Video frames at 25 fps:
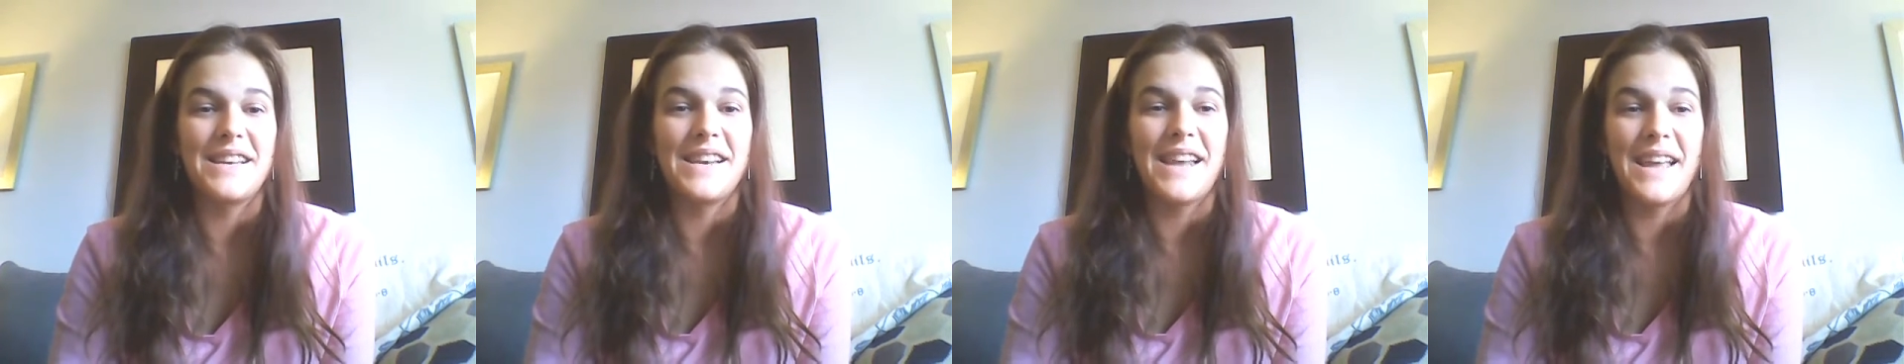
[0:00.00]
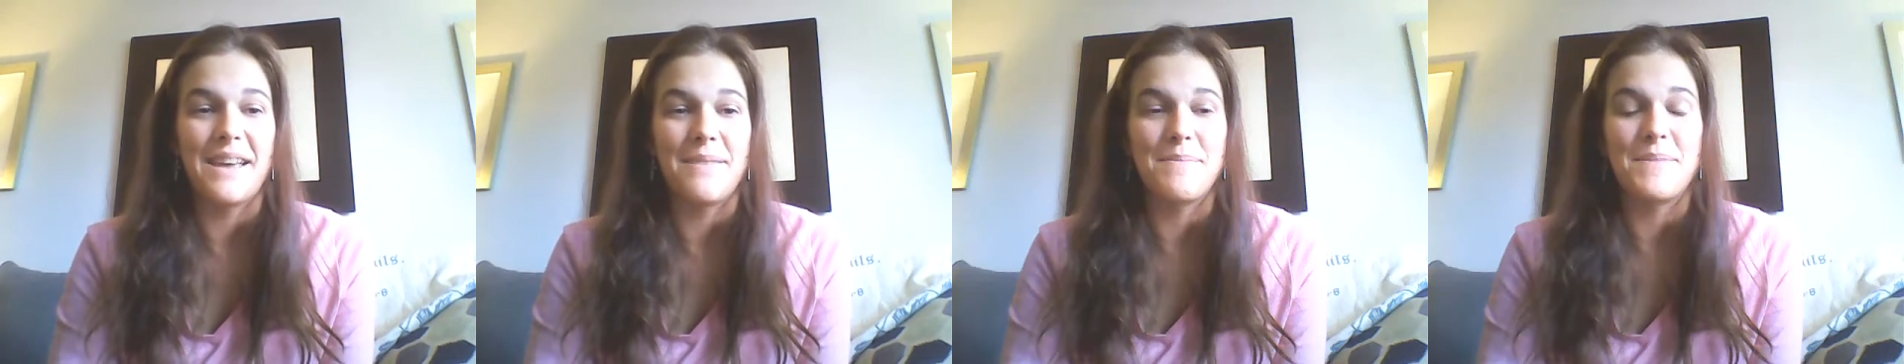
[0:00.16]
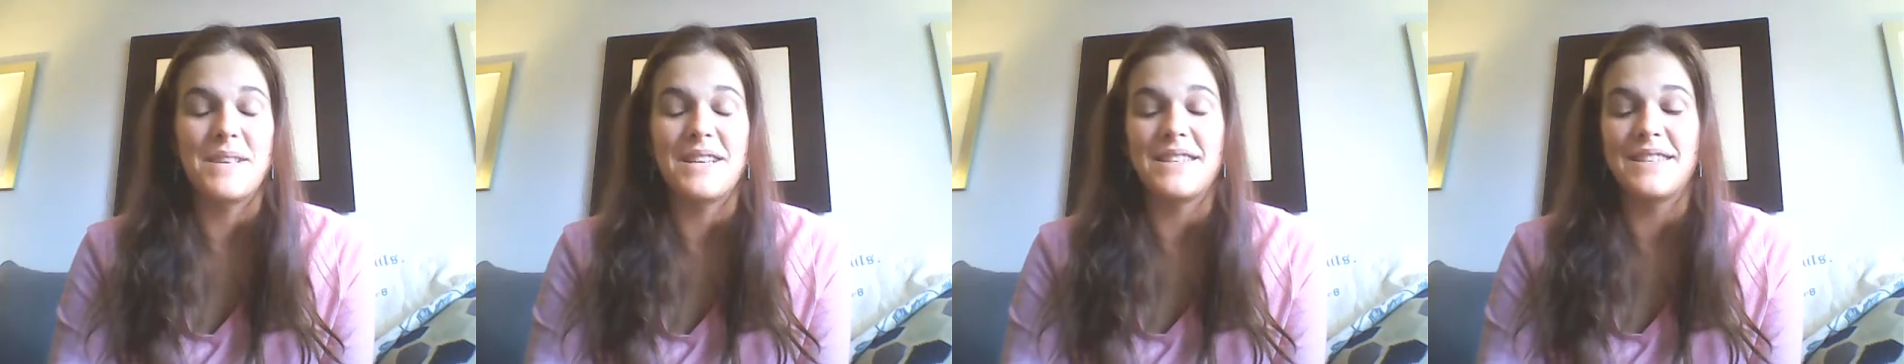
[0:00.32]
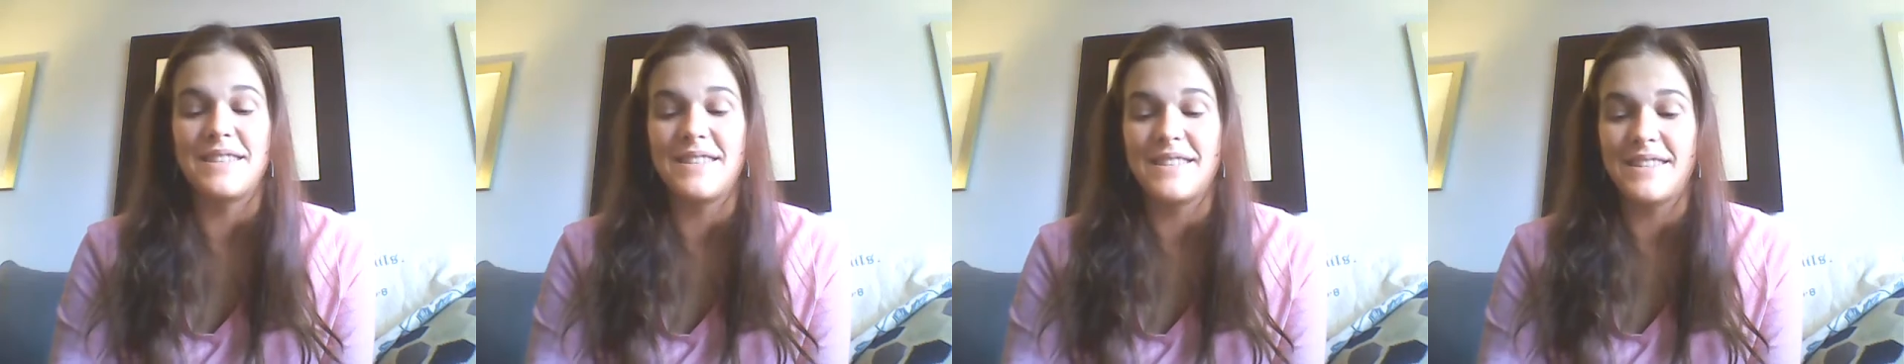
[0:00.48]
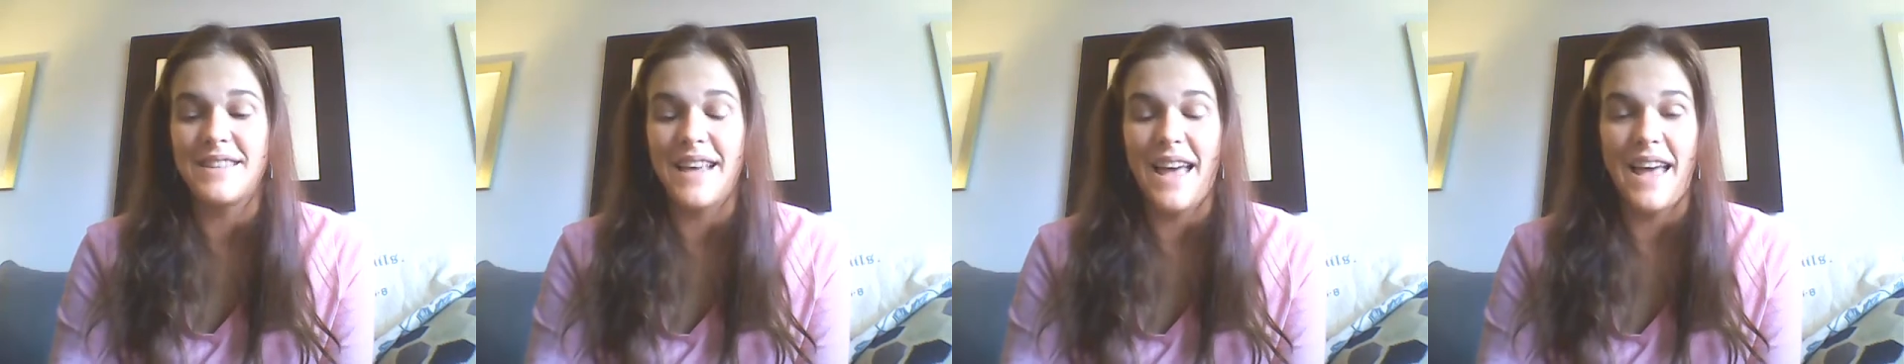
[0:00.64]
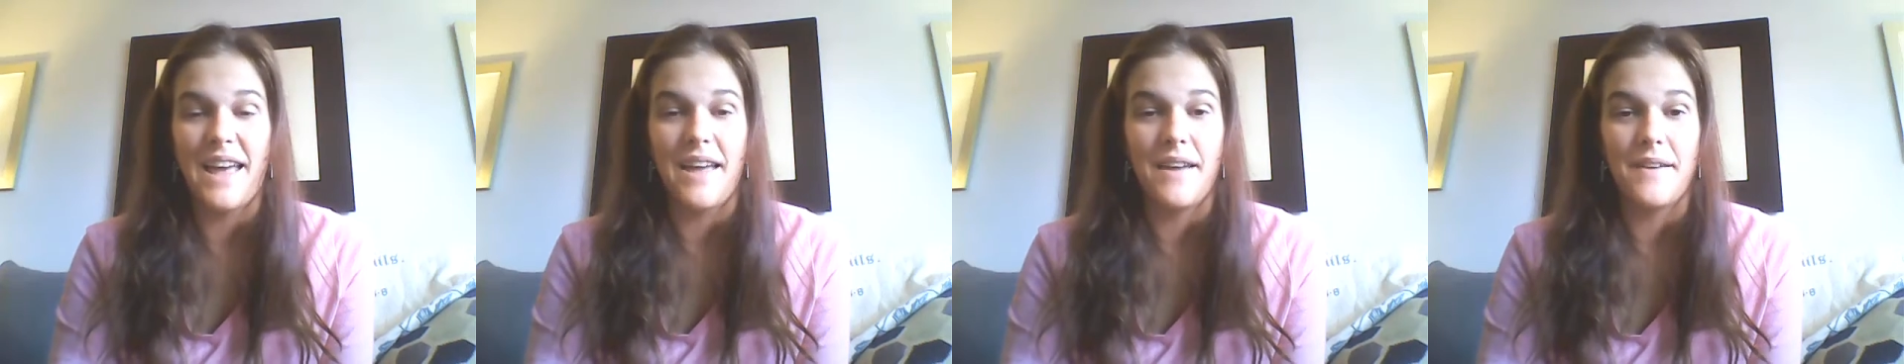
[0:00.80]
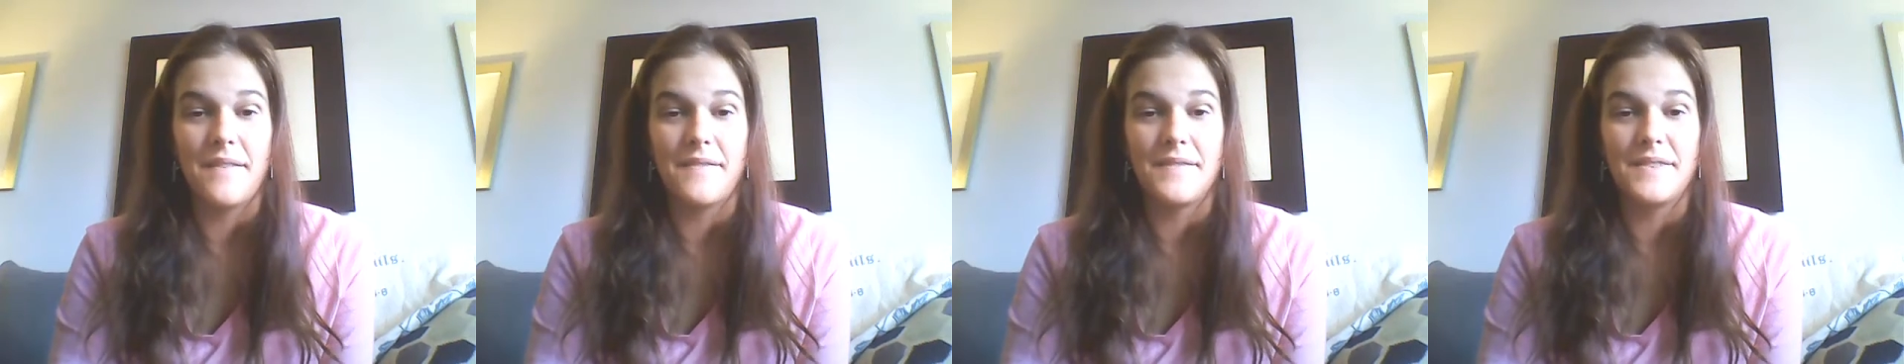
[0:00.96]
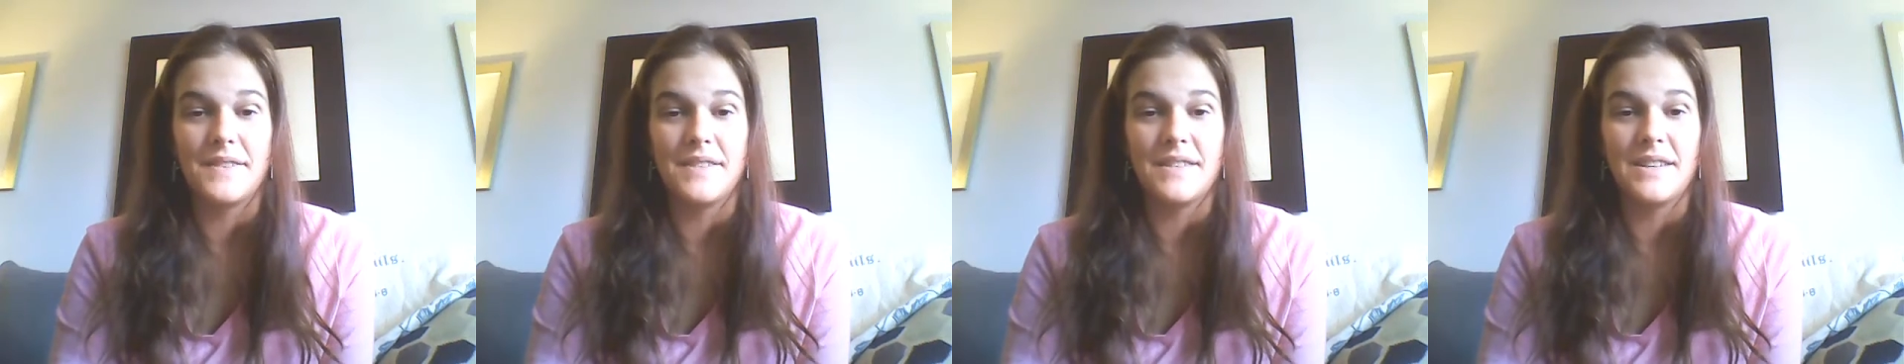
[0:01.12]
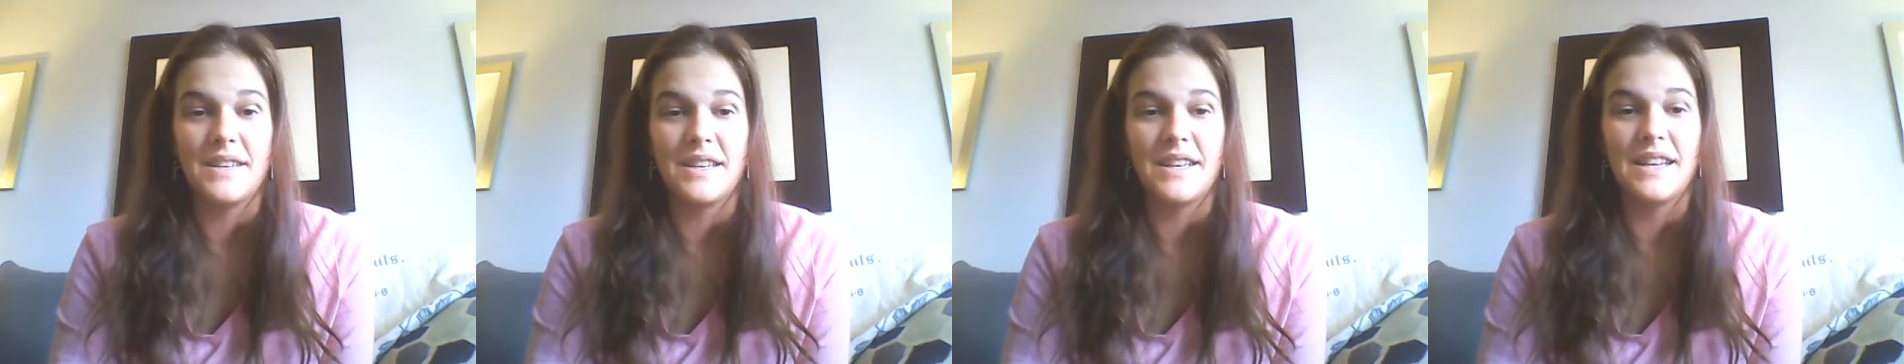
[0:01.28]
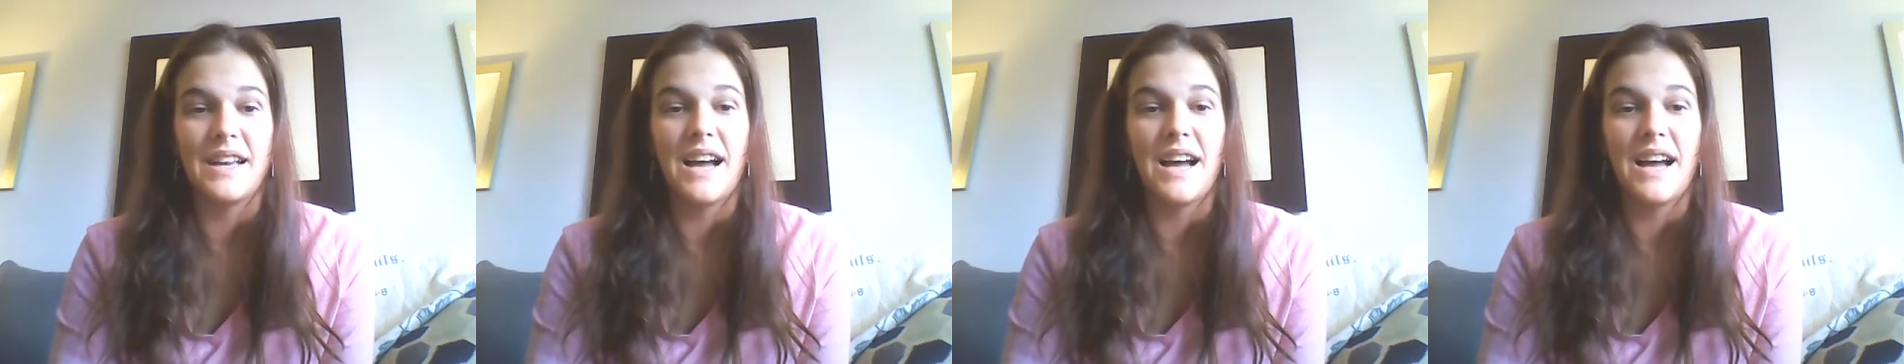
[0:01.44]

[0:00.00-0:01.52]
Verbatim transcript: name that saves.